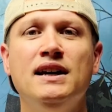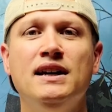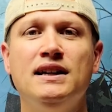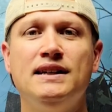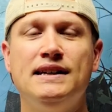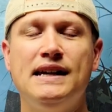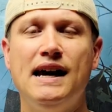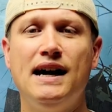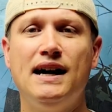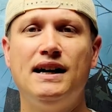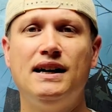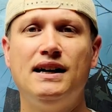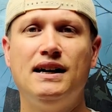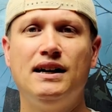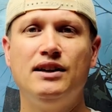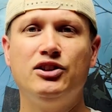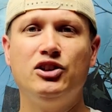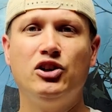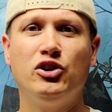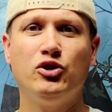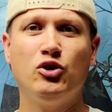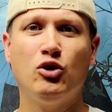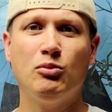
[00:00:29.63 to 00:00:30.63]
Yeah, uh,
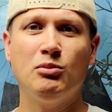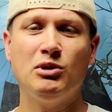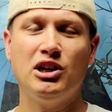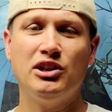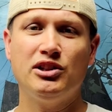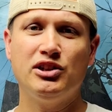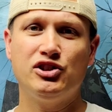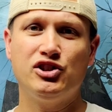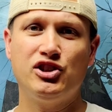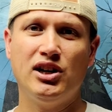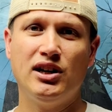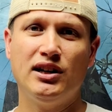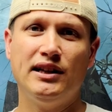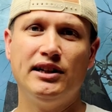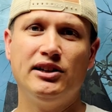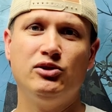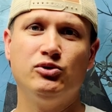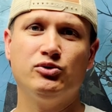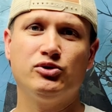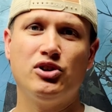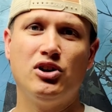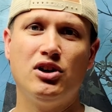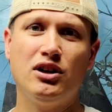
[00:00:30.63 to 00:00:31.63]
you know, normally on this channel I
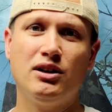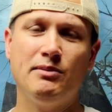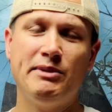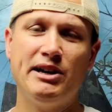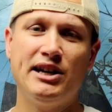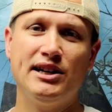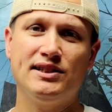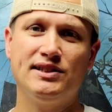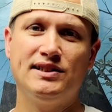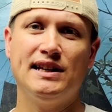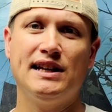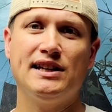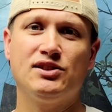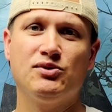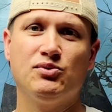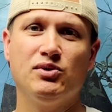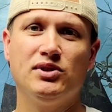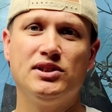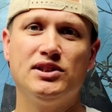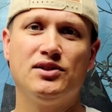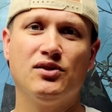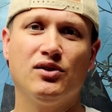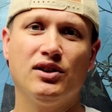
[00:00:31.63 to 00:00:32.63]
don't talk about
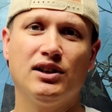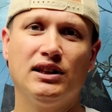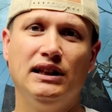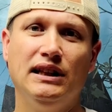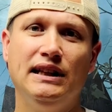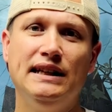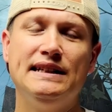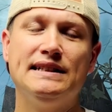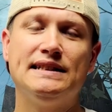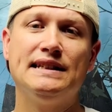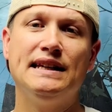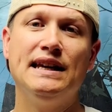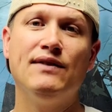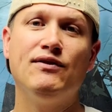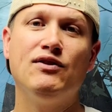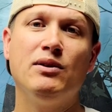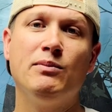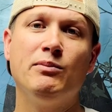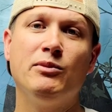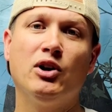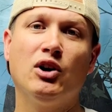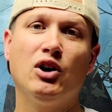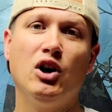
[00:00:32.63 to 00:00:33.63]
accessories or at least give
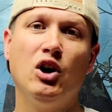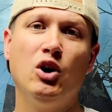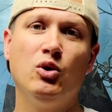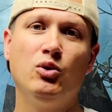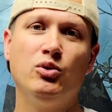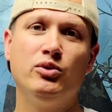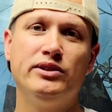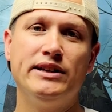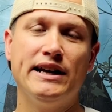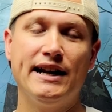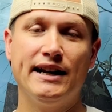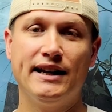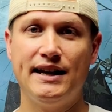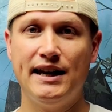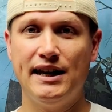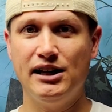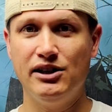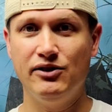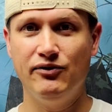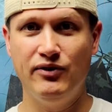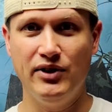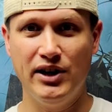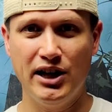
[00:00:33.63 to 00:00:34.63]
them their own
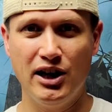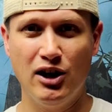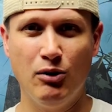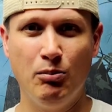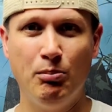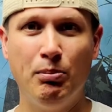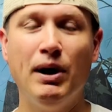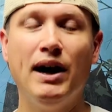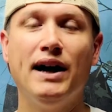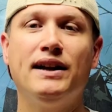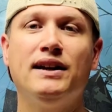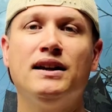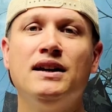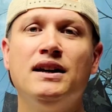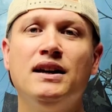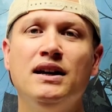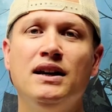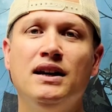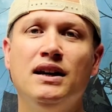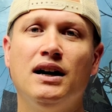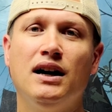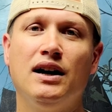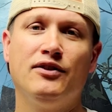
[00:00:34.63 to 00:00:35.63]
dedicated video, but
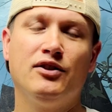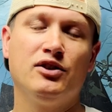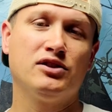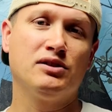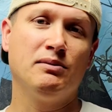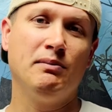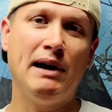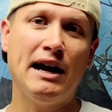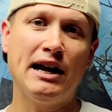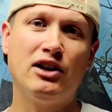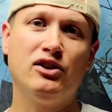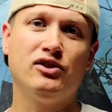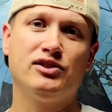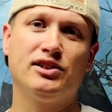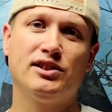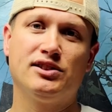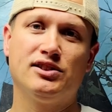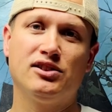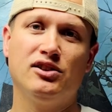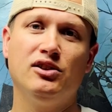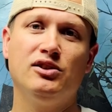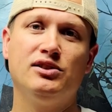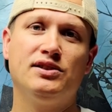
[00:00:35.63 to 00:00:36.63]
uh, there's a Michaels
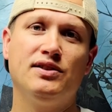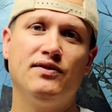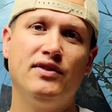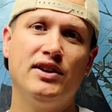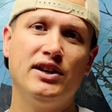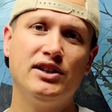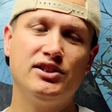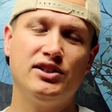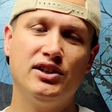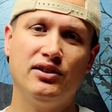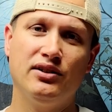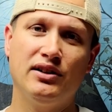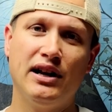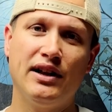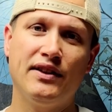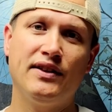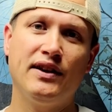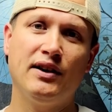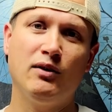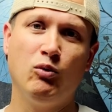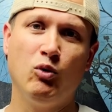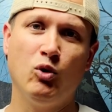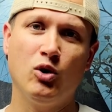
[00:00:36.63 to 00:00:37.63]
exclusive this year that I
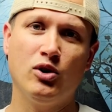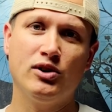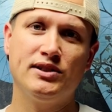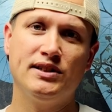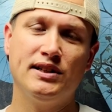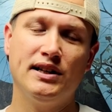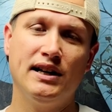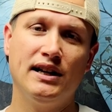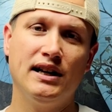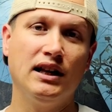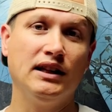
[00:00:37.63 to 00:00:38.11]
think warranted it.